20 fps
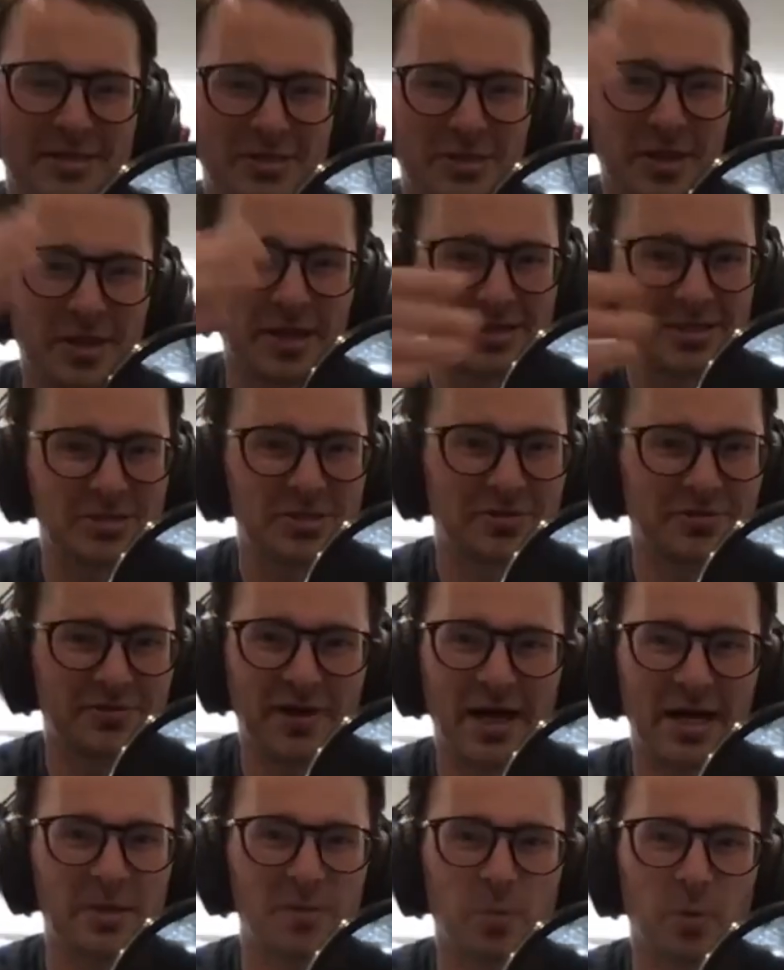you
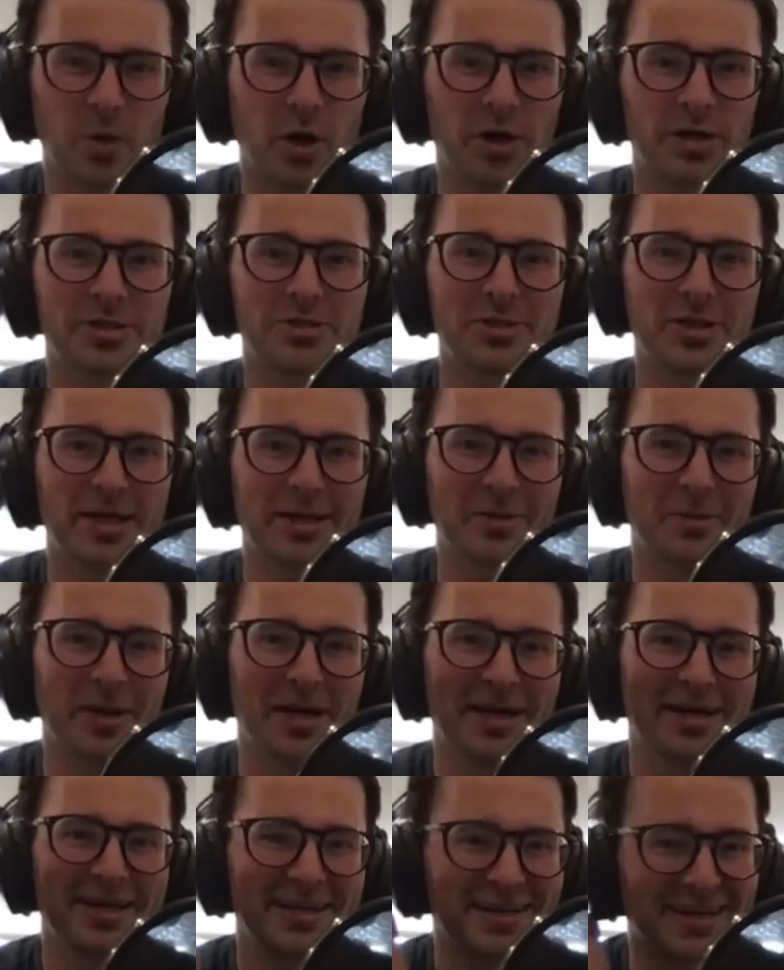find work straight
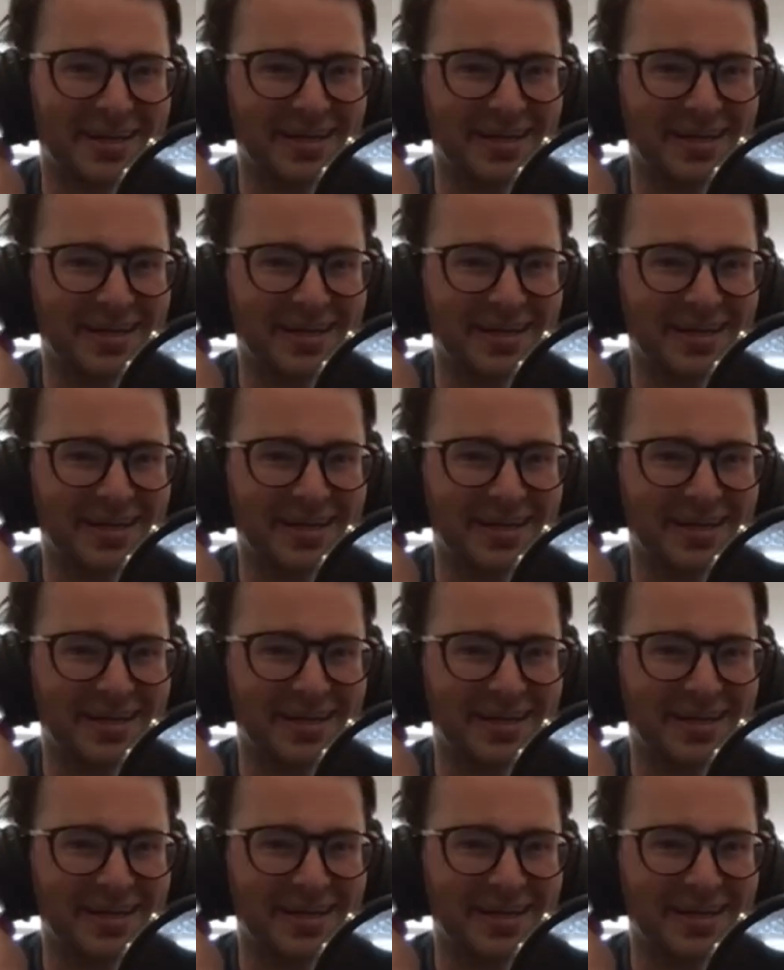away?